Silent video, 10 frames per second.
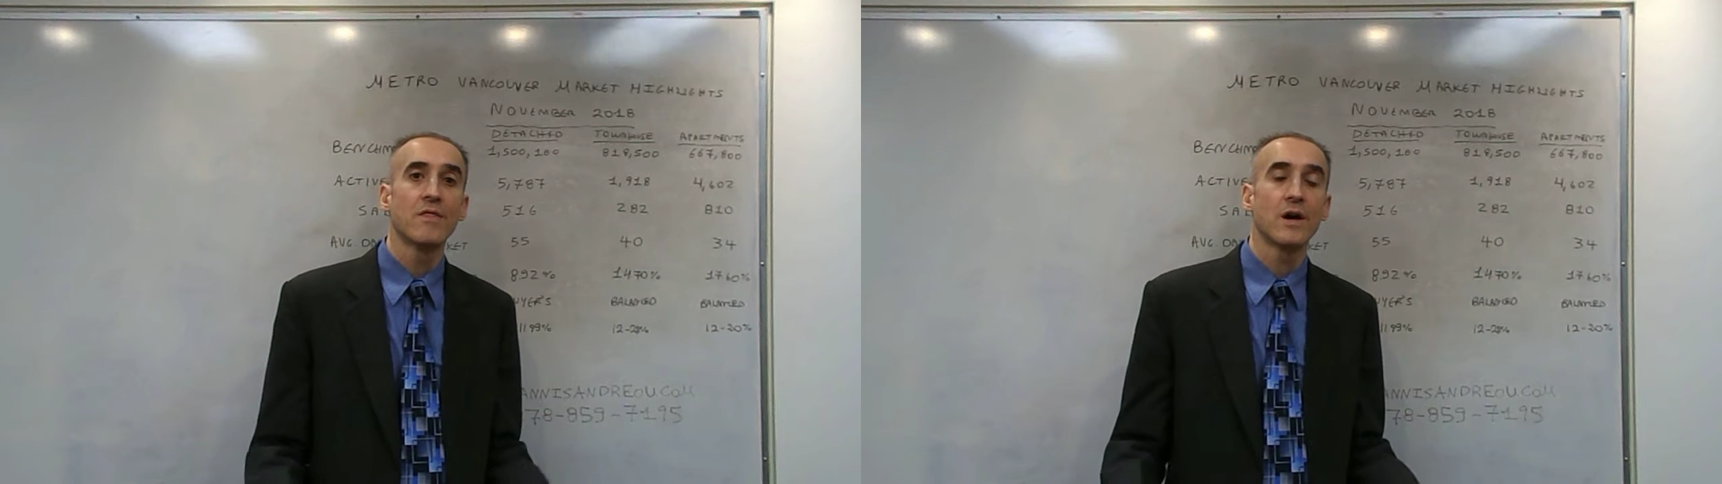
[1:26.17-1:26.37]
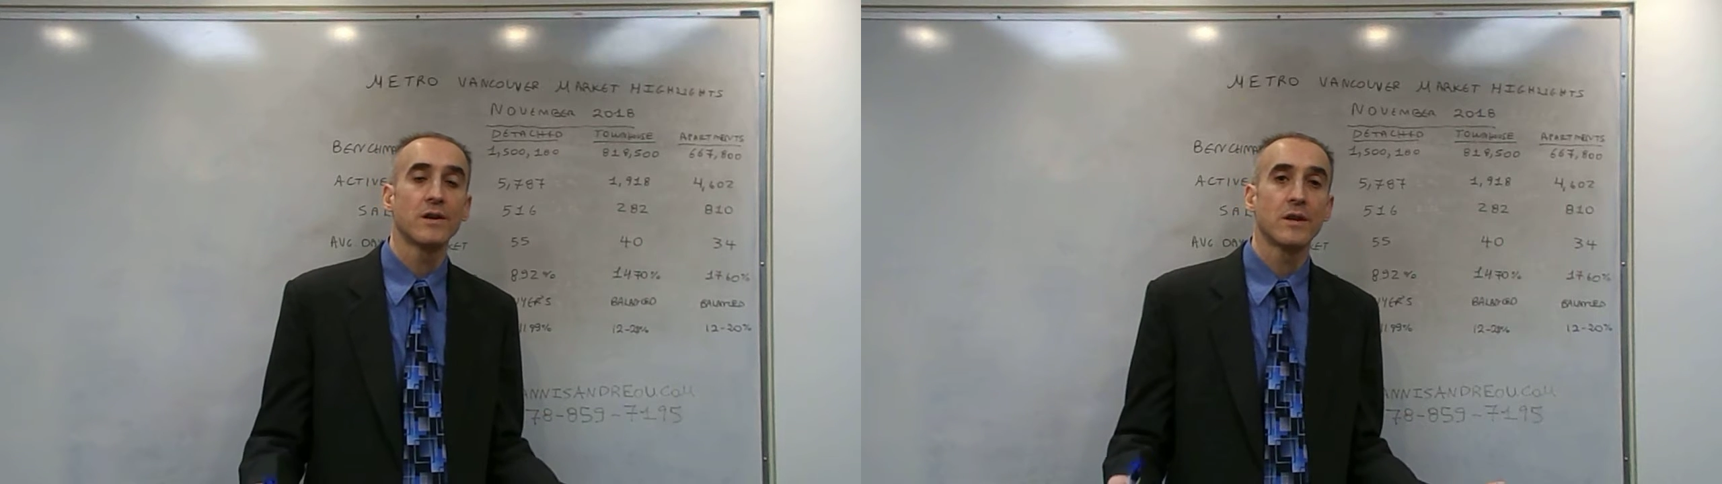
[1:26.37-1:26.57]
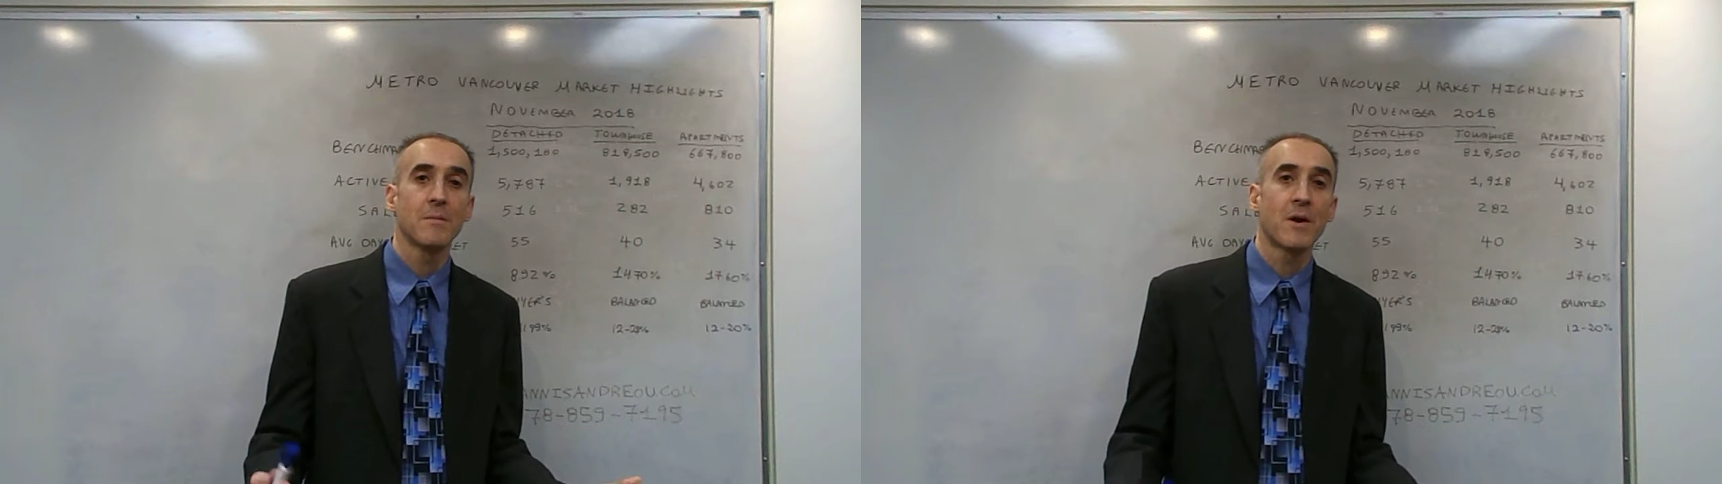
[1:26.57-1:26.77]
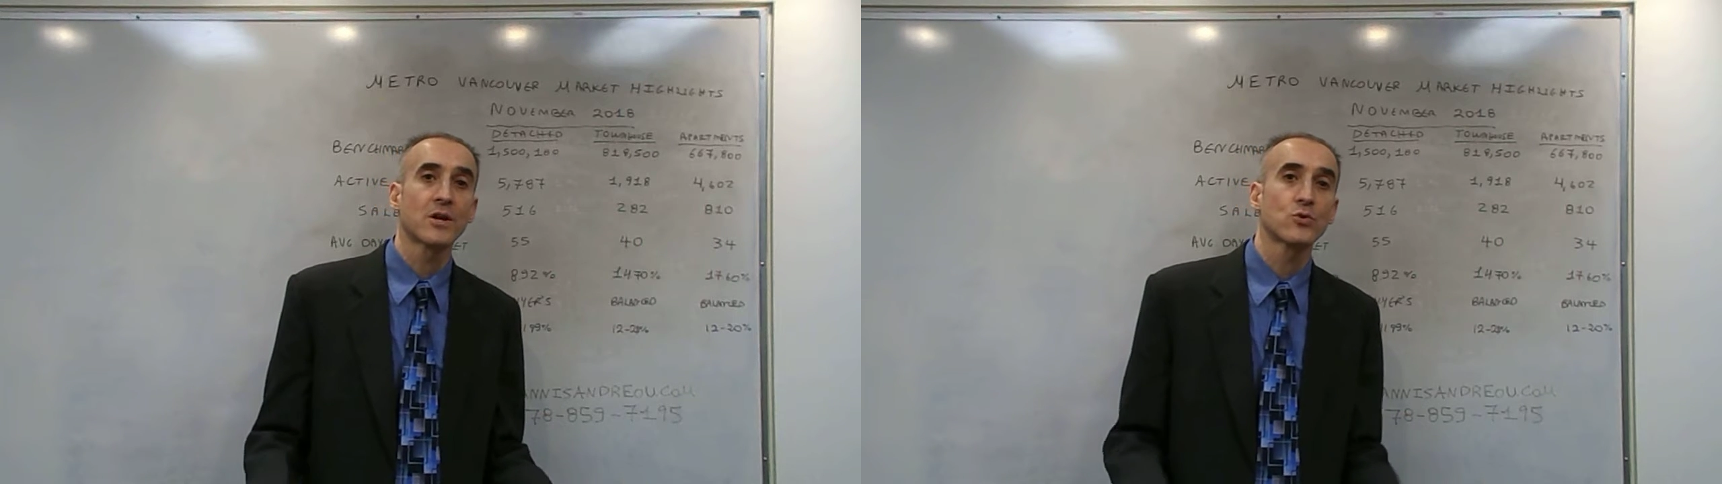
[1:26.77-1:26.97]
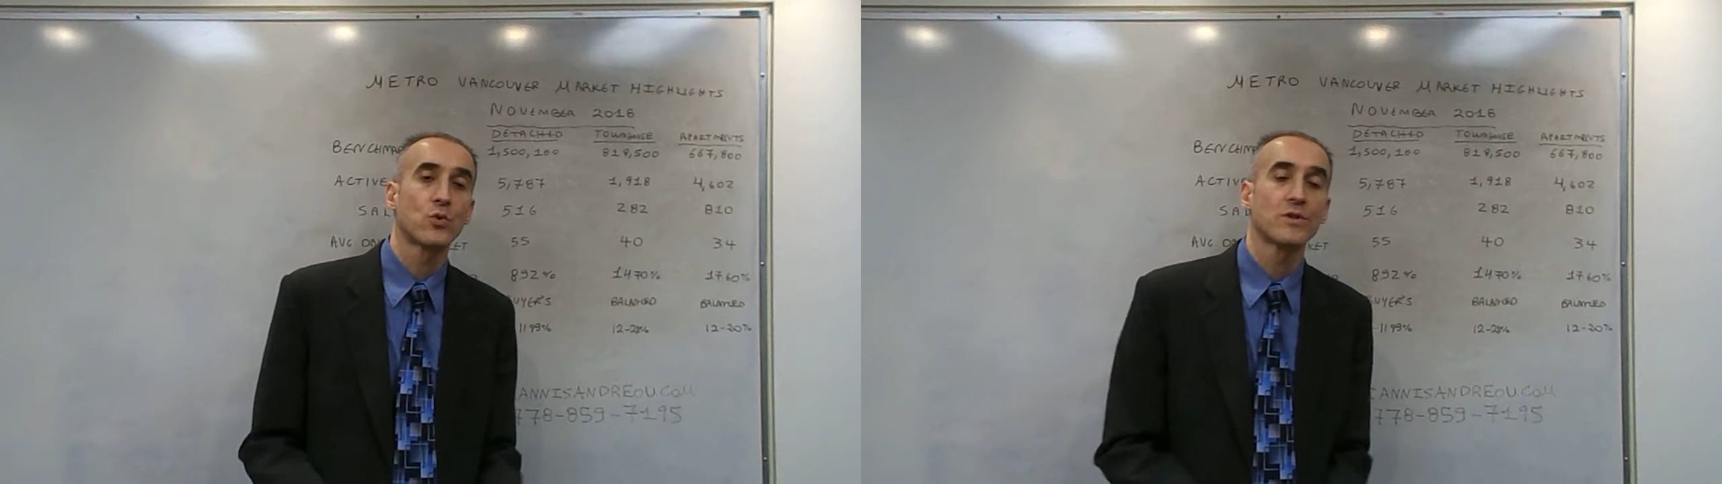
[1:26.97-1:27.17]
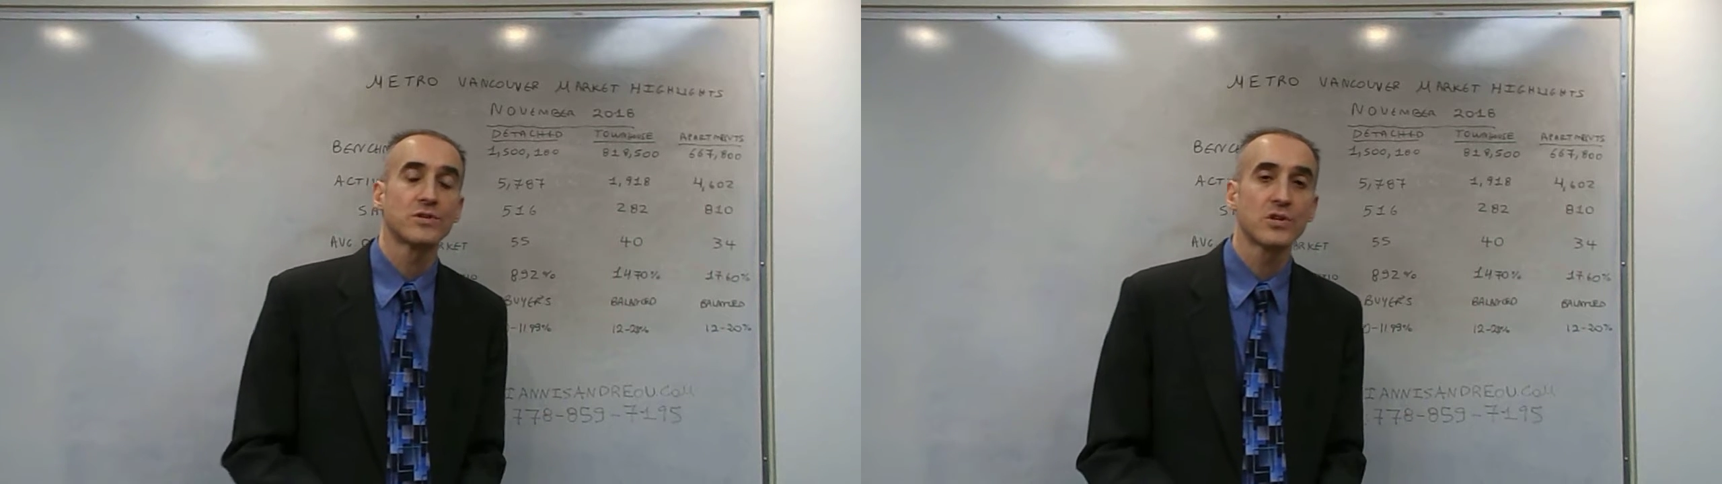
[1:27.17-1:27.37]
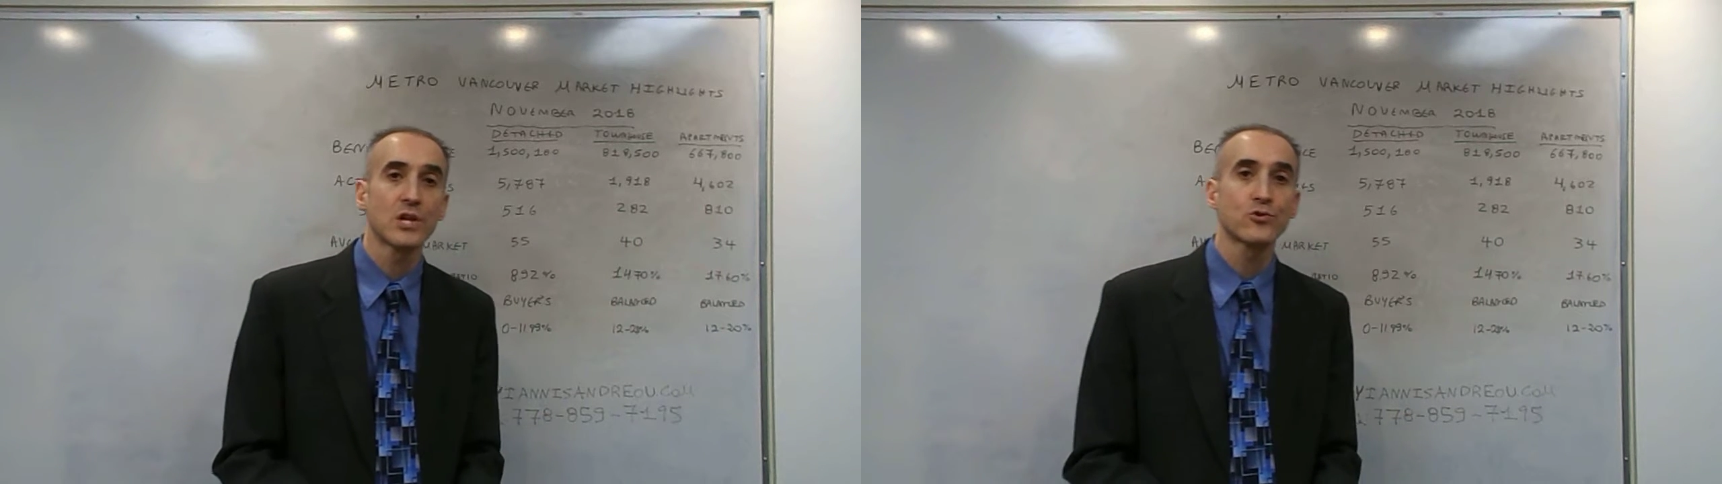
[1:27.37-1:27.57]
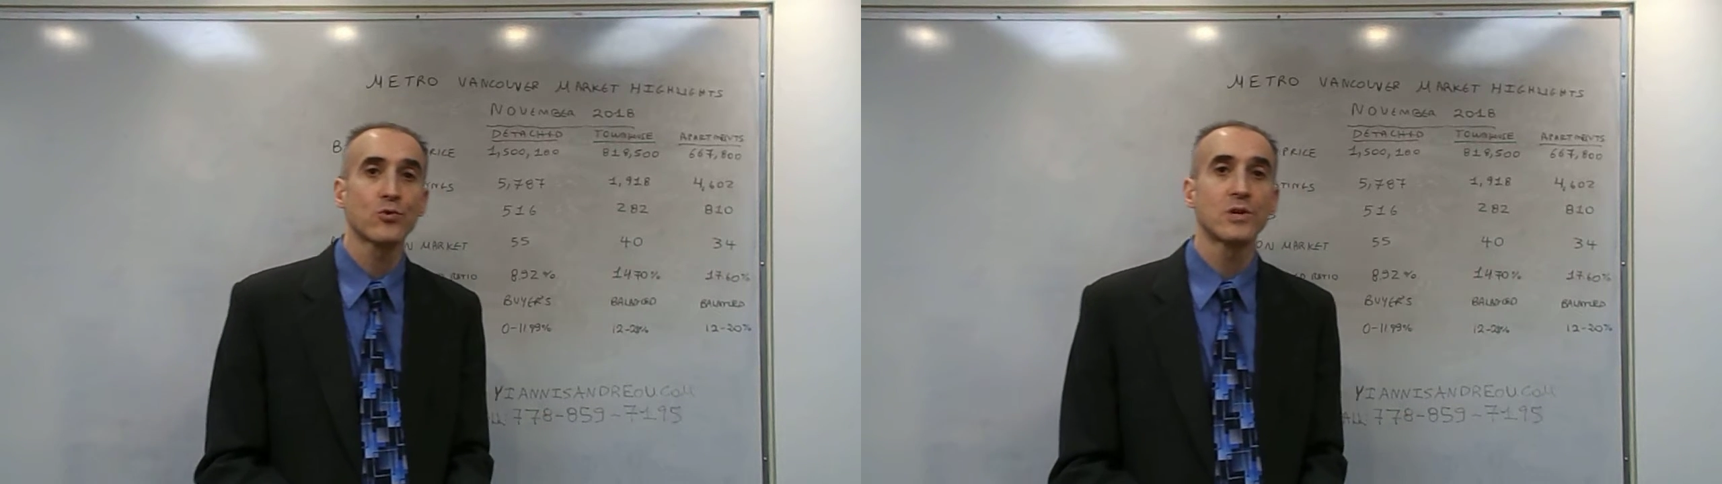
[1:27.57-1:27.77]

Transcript: than a market where the sales